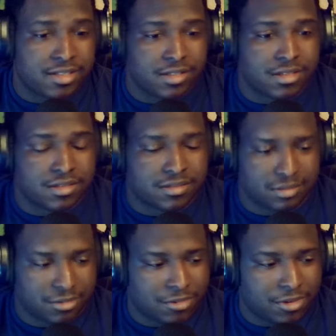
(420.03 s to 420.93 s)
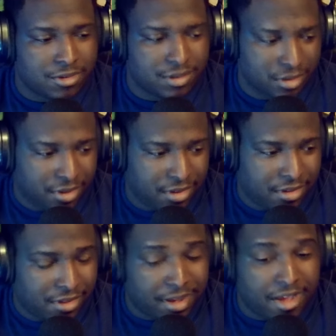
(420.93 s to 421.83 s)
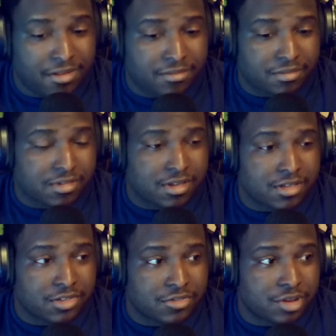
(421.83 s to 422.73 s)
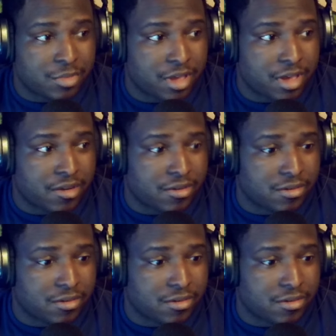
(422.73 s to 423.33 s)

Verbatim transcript: looks okay. They got extremely accurate.